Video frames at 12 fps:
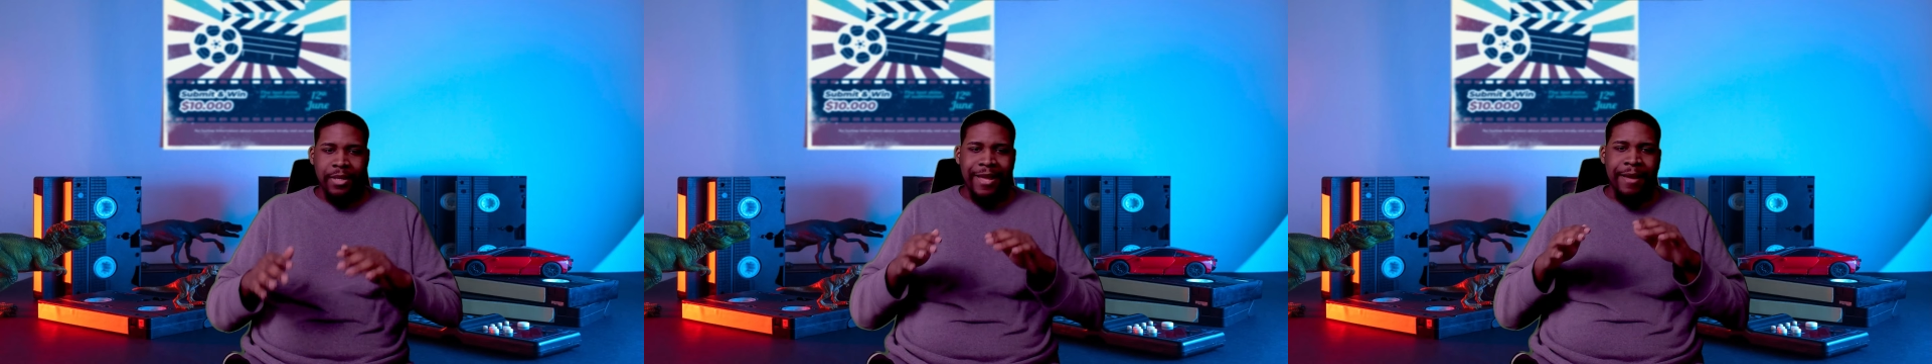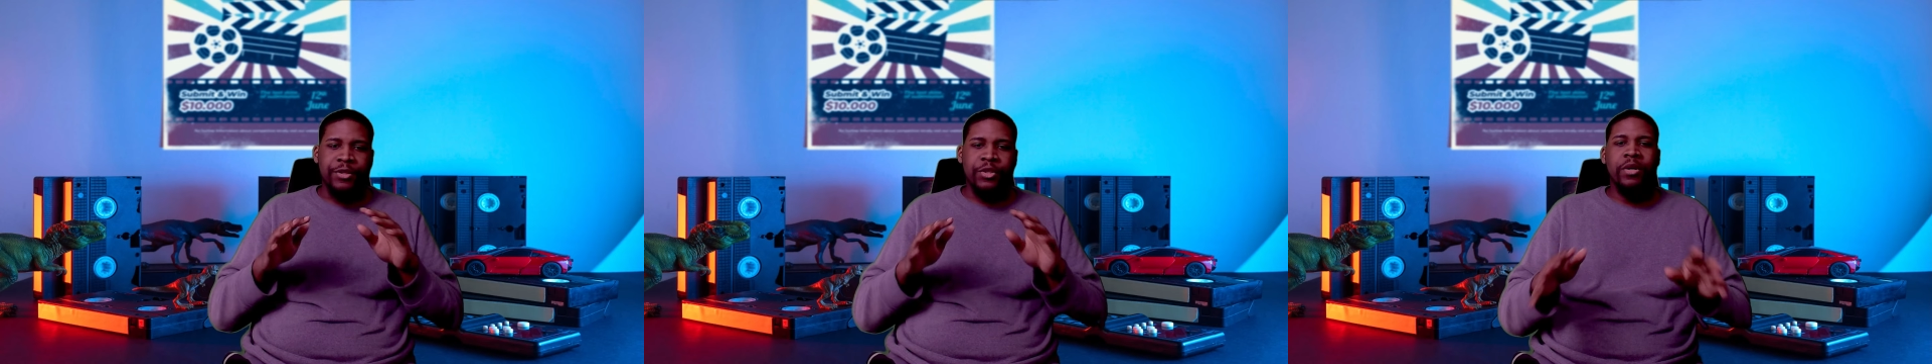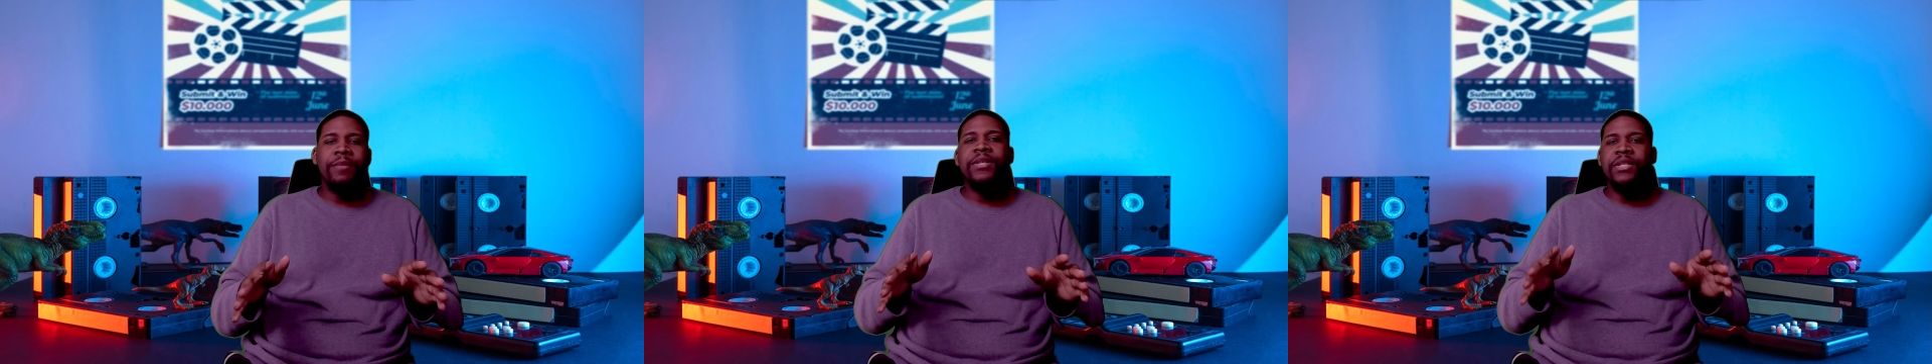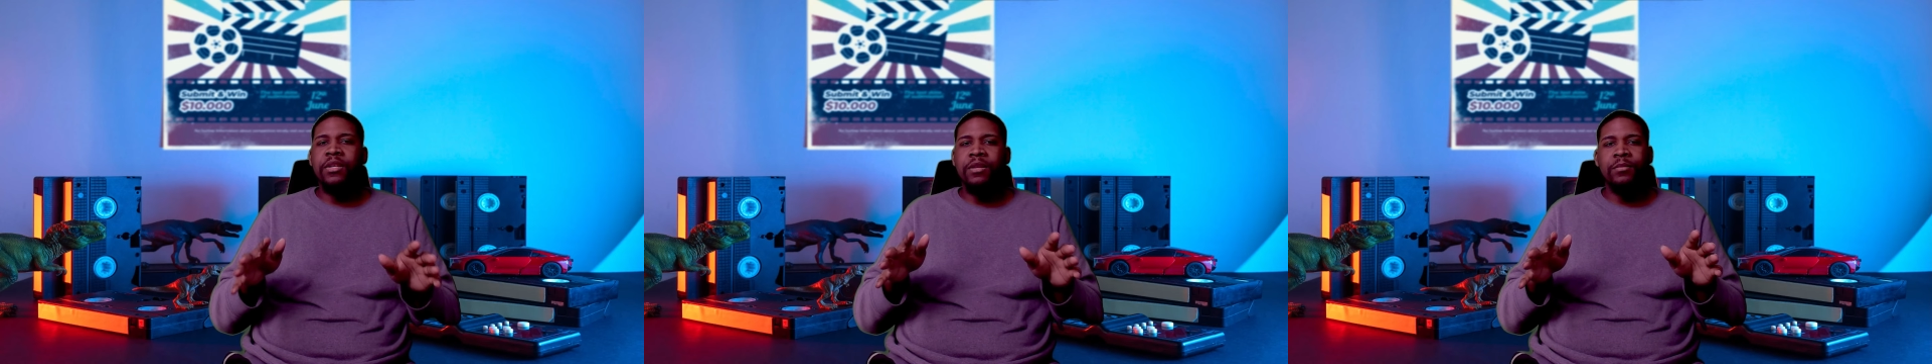I'm sure I
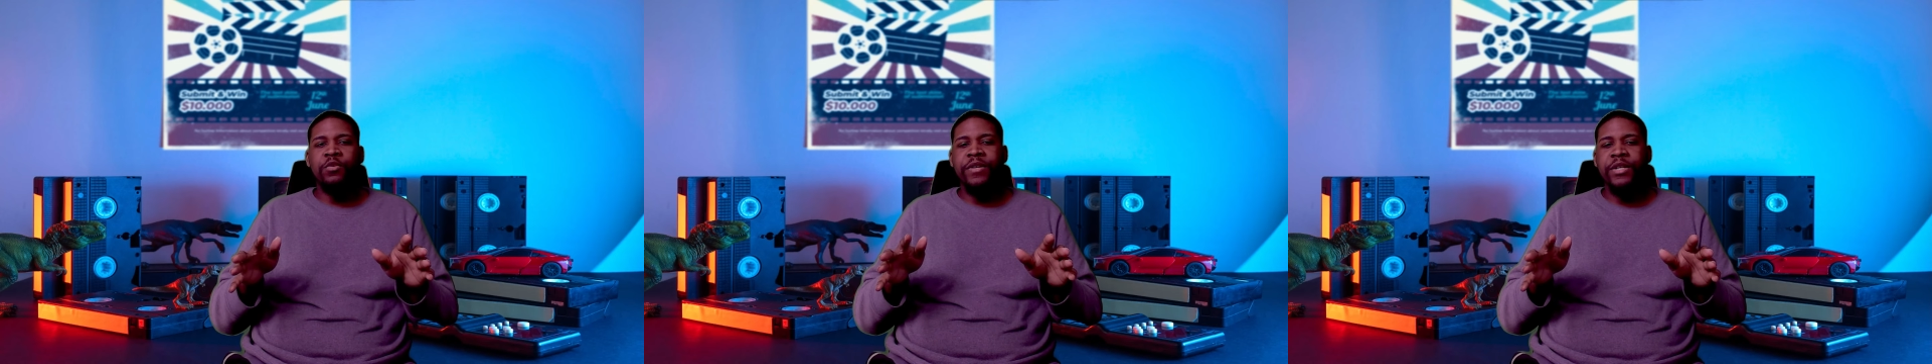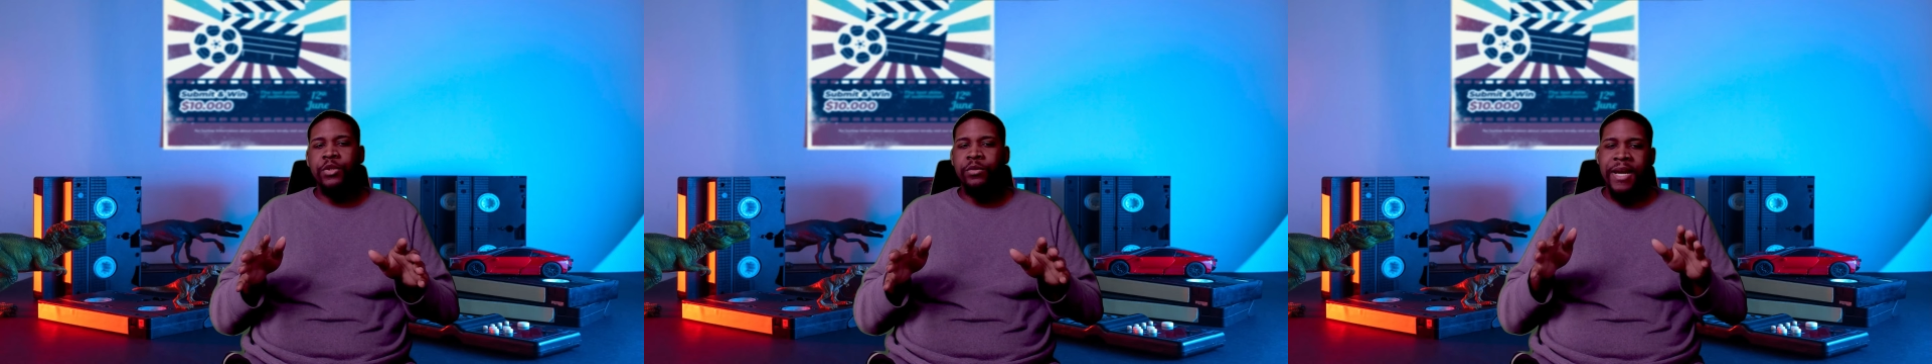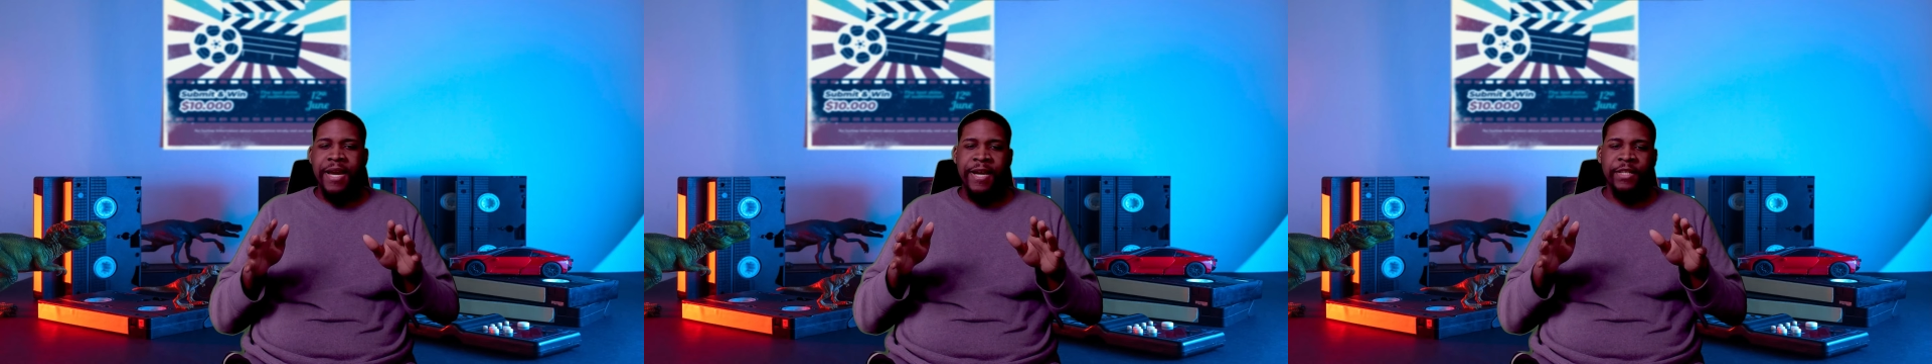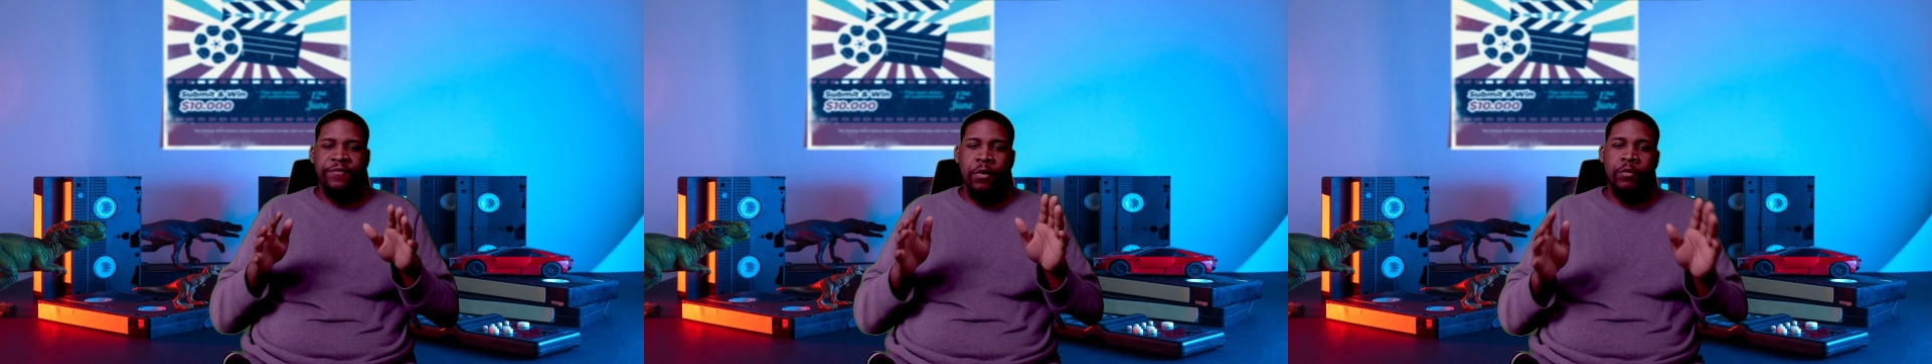missed other movies you
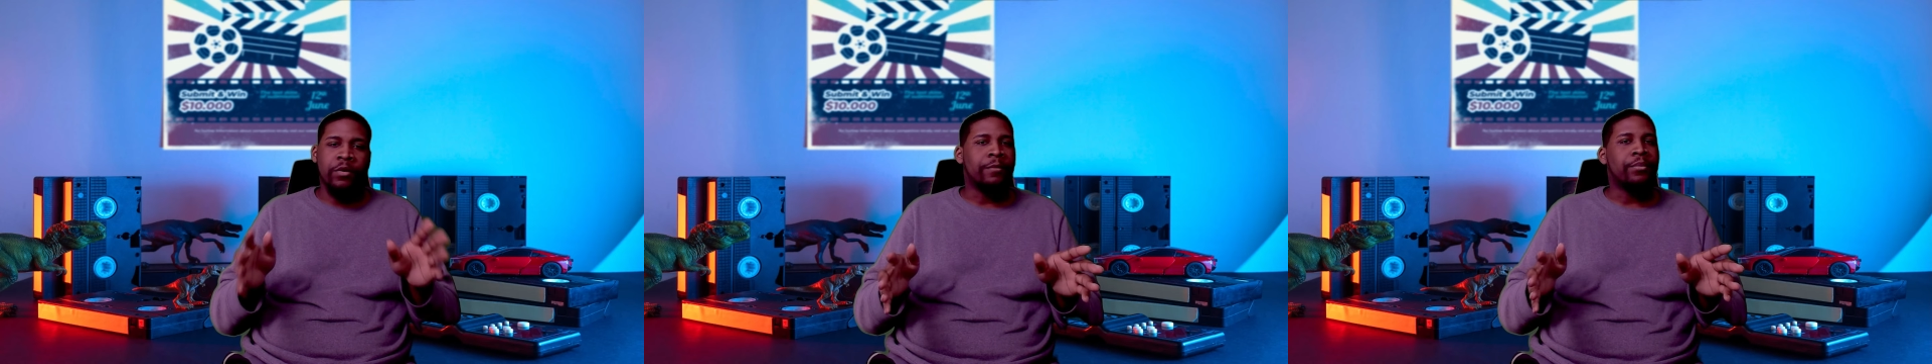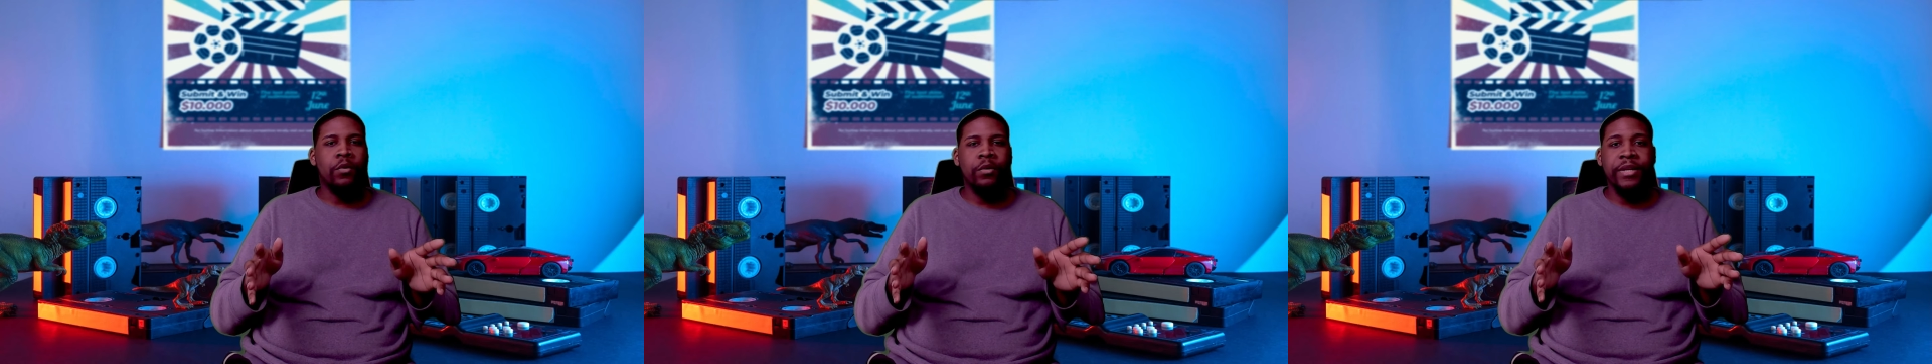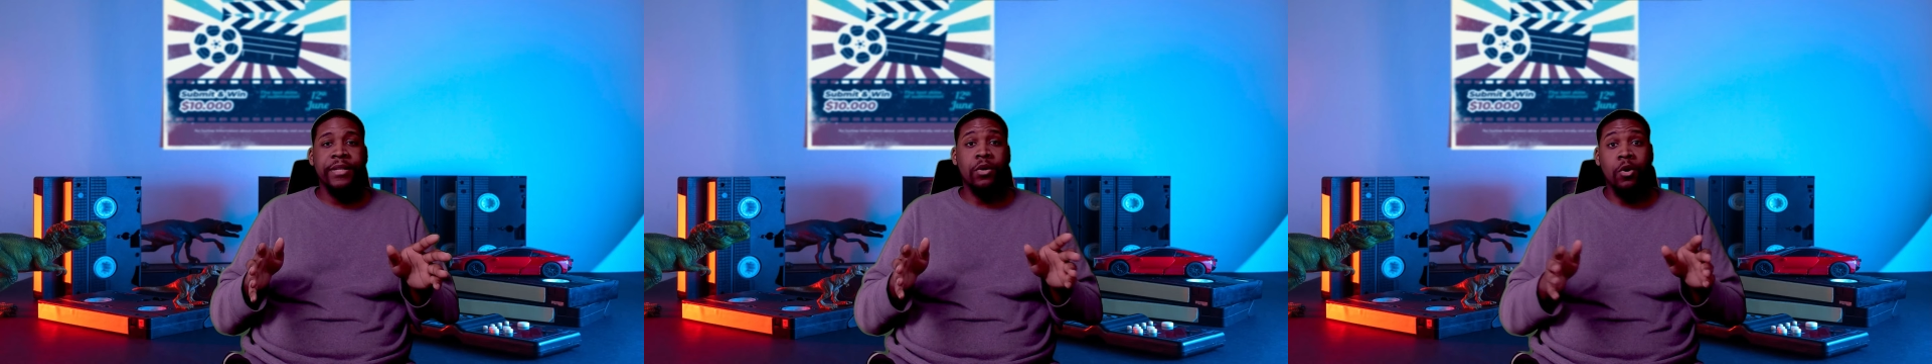guys felt were important